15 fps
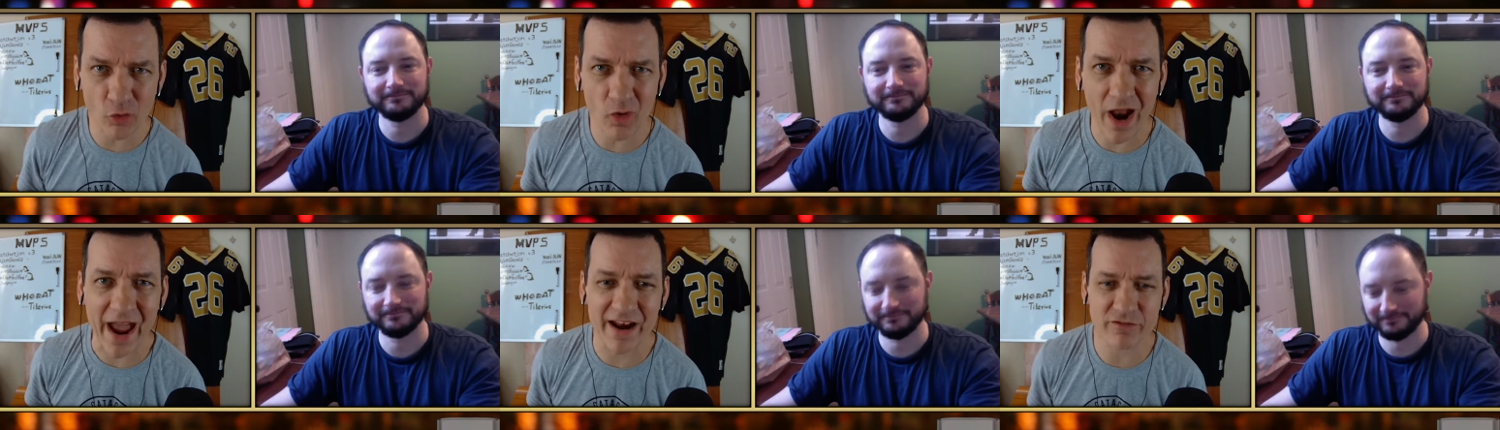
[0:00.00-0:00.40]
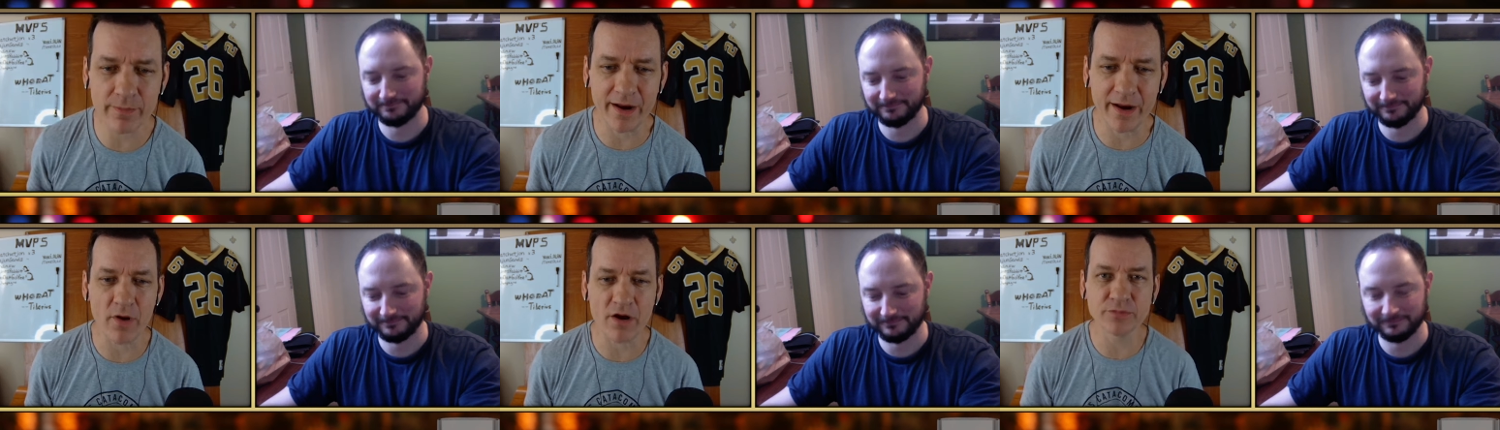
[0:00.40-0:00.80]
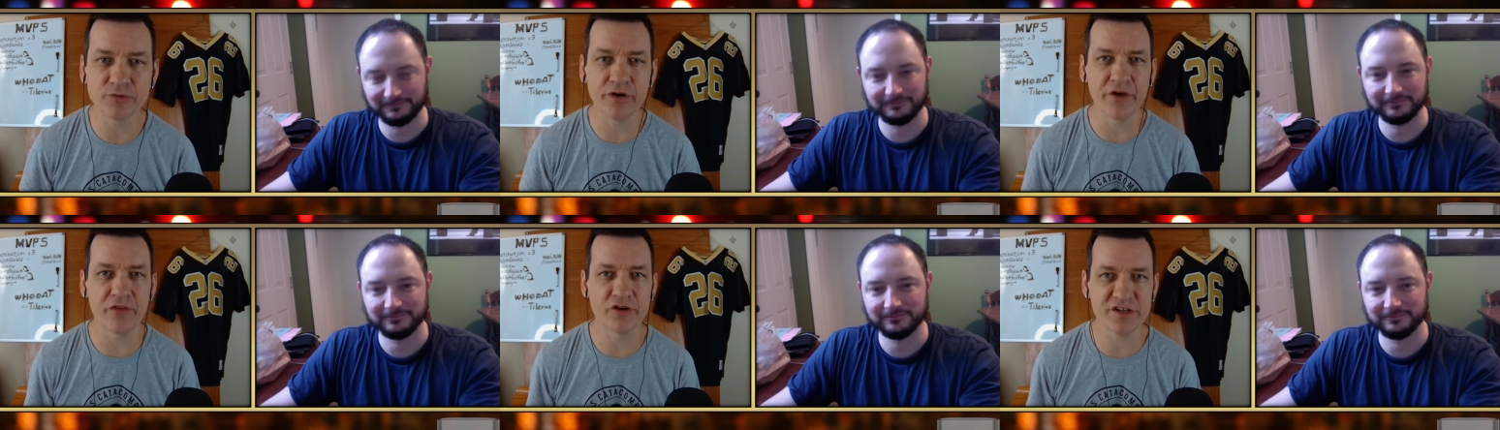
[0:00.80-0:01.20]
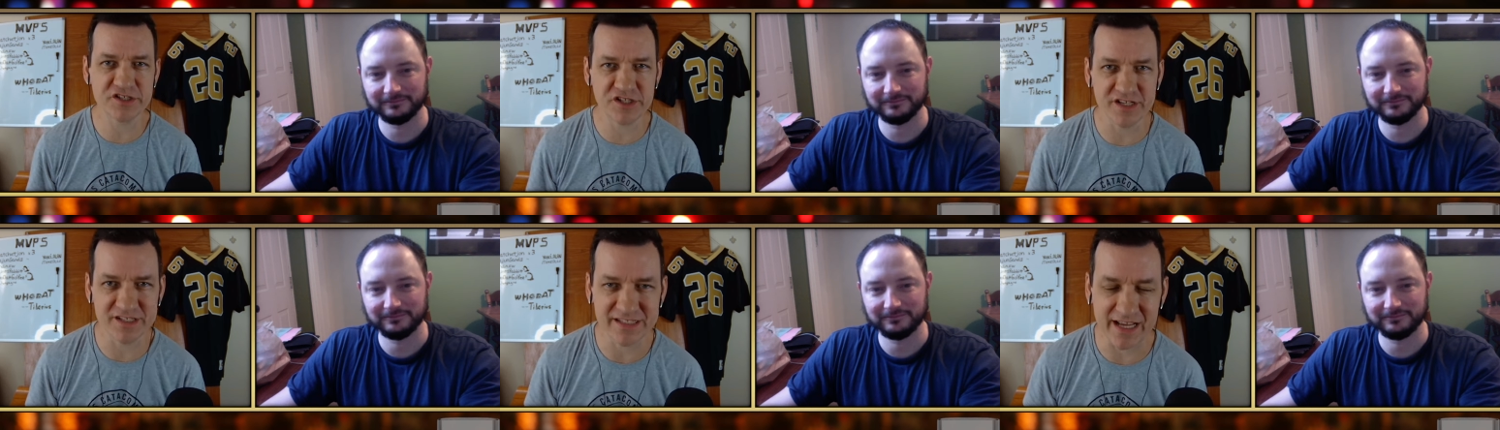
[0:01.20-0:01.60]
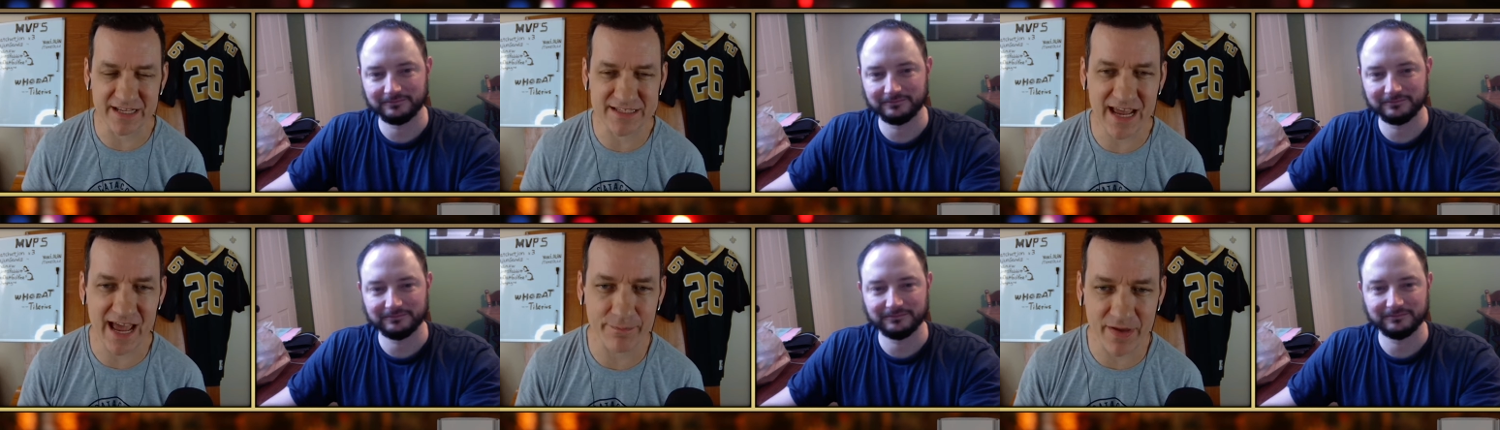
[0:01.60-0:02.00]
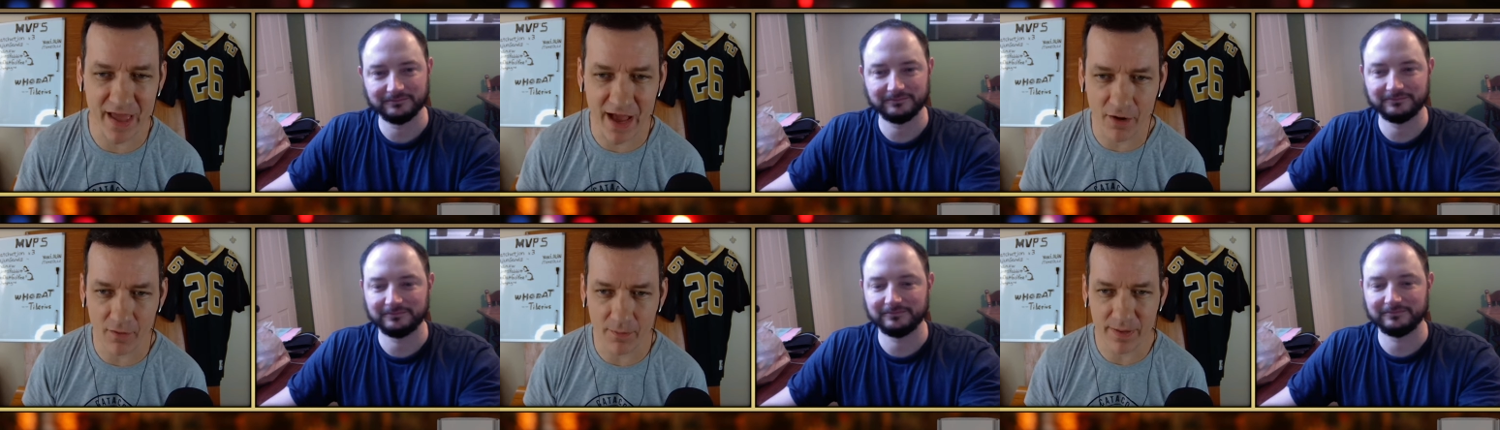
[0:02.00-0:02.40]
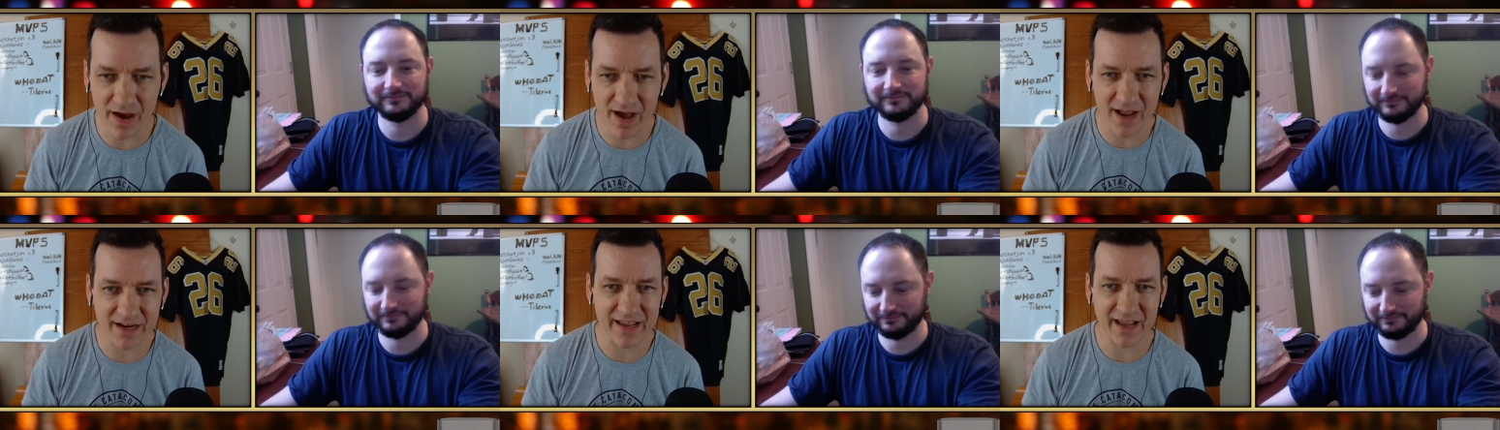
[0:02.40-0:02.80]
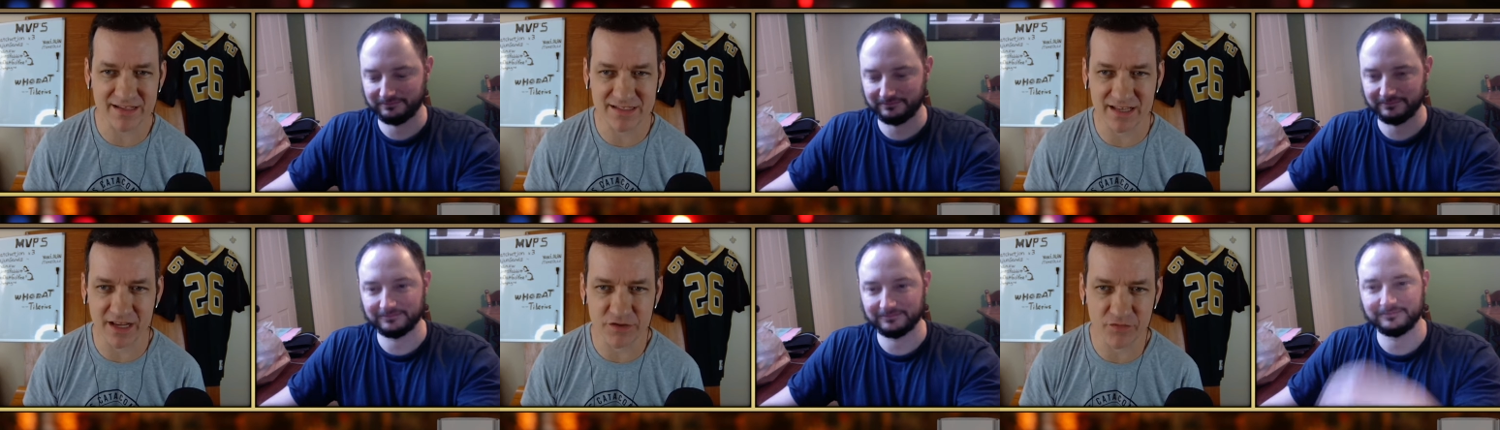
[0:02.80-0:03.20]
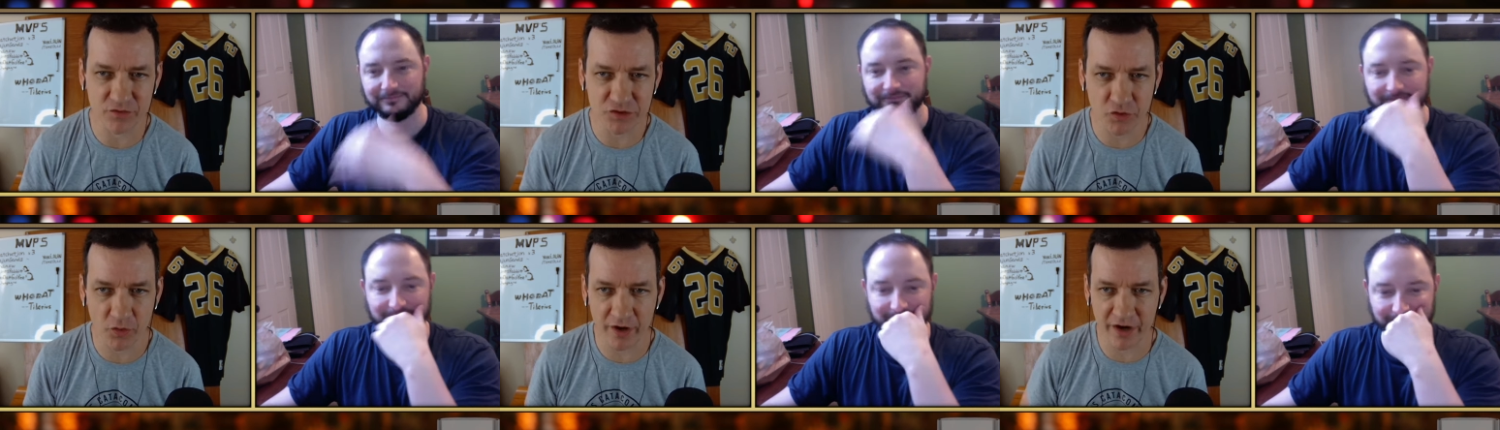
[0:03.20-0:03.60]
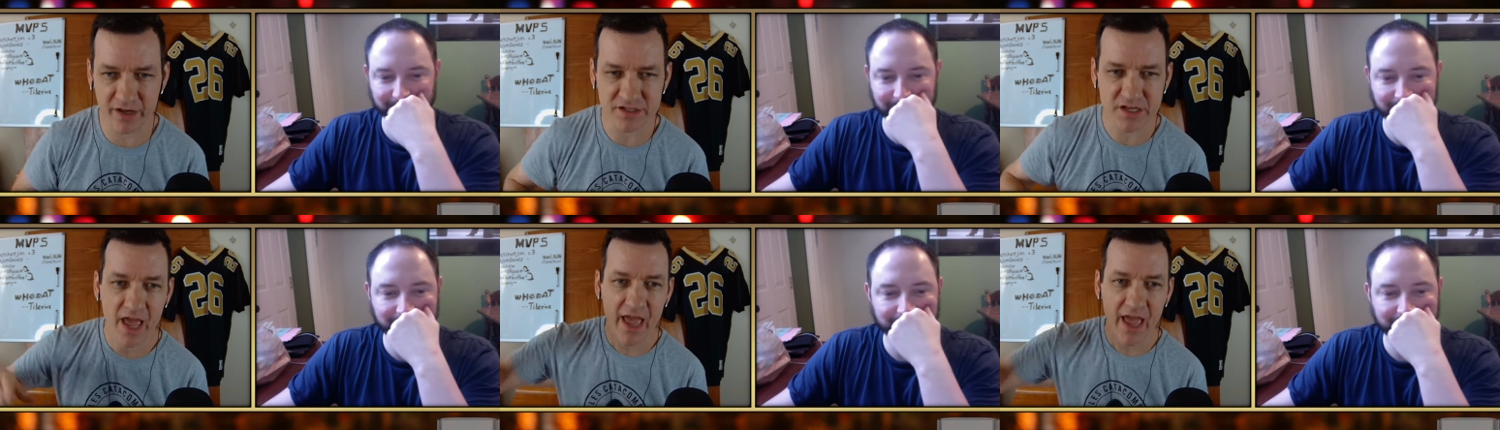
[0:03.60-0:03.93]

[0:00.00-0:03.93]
Speaker 1: right, everybody, welcome to another edition of Saints Happy Hour podcast. Thanks for joining us.